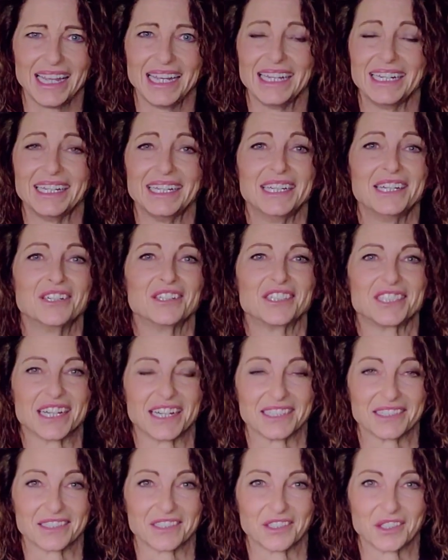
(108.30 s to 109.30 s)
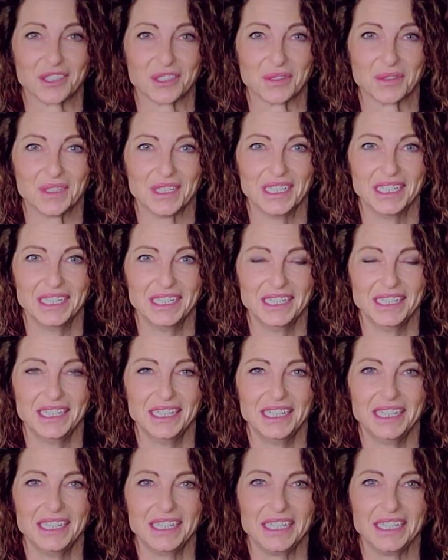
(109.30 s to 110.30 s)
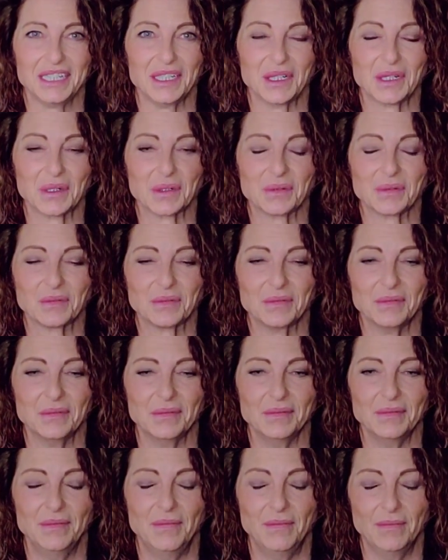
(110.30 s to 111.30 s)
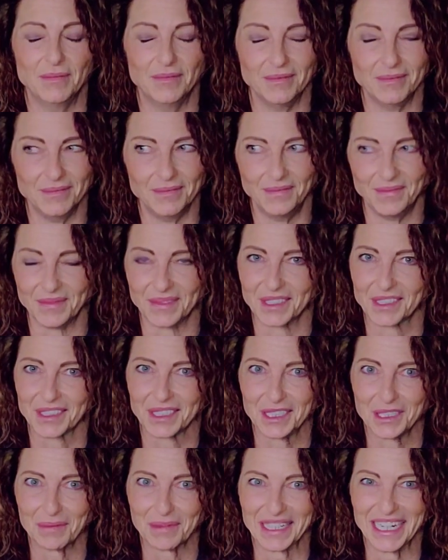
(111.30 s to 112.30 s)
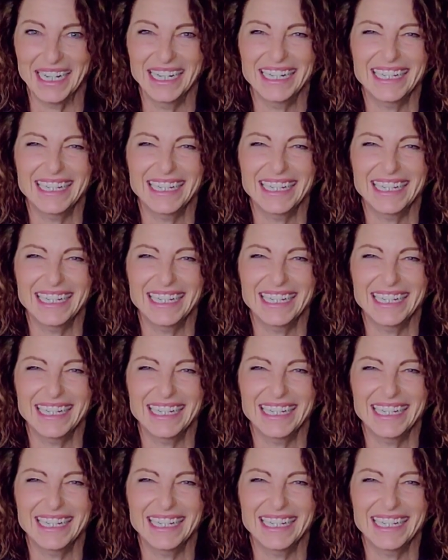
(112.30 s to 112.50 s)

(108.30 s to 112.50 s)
energizes you. You know, excuse me.